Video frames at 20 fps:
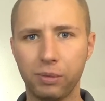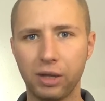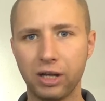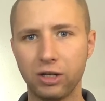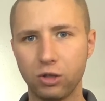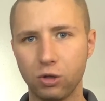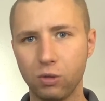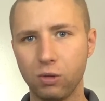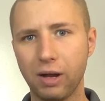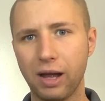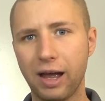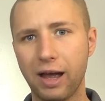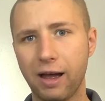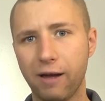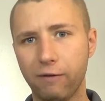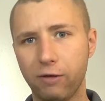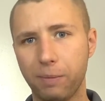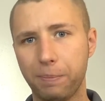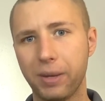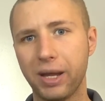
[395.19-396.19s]
they do
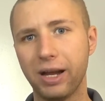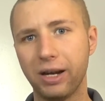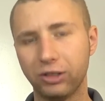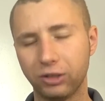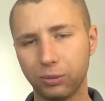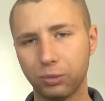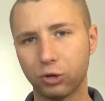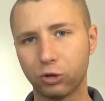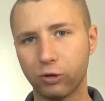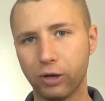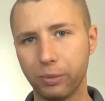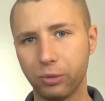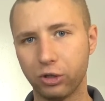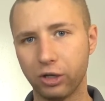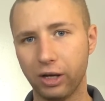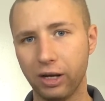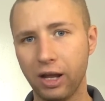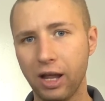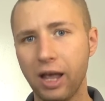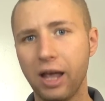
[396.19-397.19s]
have the paid subscription.